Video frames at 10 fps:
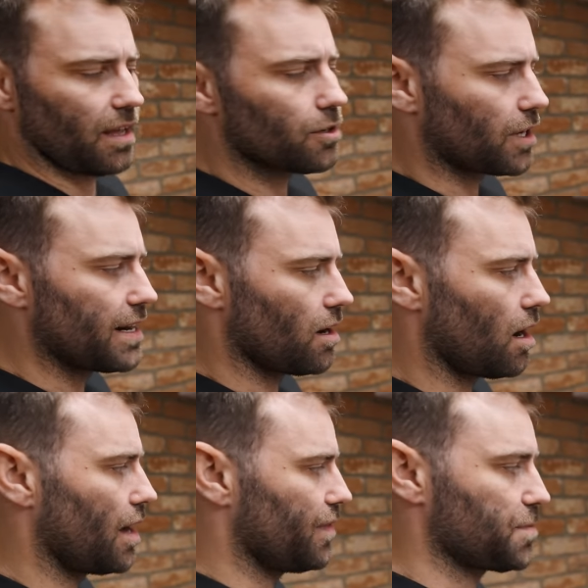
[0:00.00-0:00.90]
the untrained
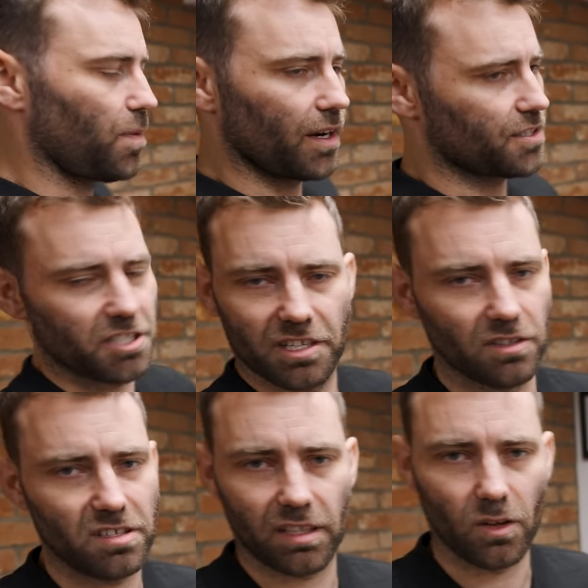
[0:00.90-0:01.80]
eye, this bike just
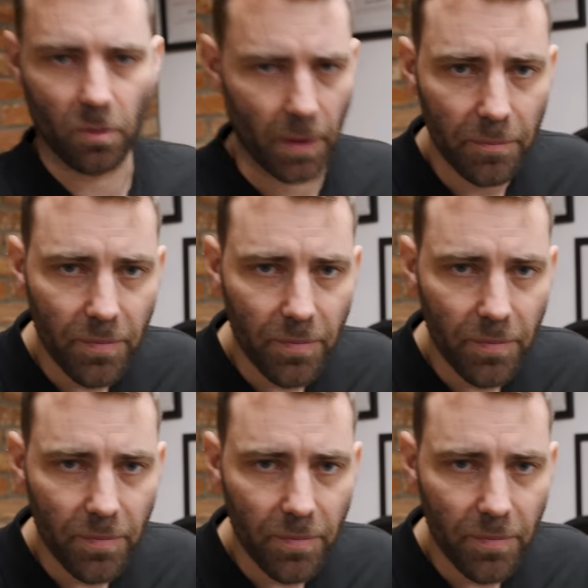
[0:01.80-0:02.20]
looks like a dogma.